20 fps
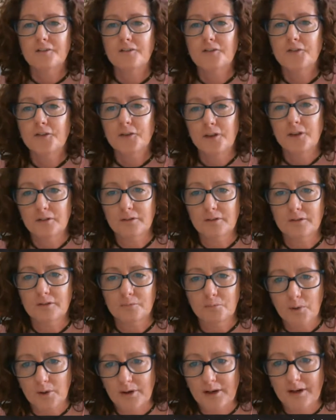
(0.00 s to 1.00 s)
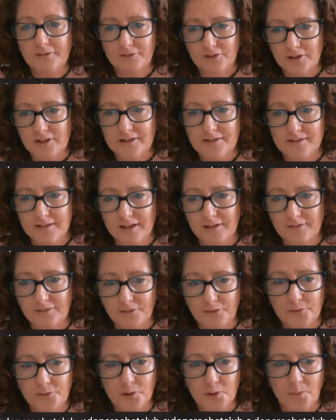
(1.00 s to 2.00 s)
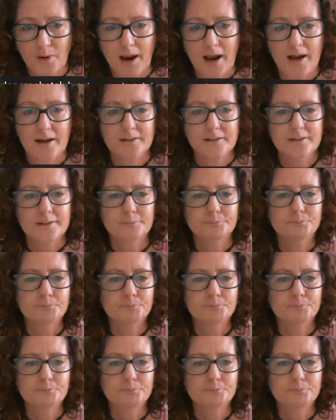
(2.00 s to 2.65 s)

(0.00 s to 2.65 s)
for the wherever it's said throughout.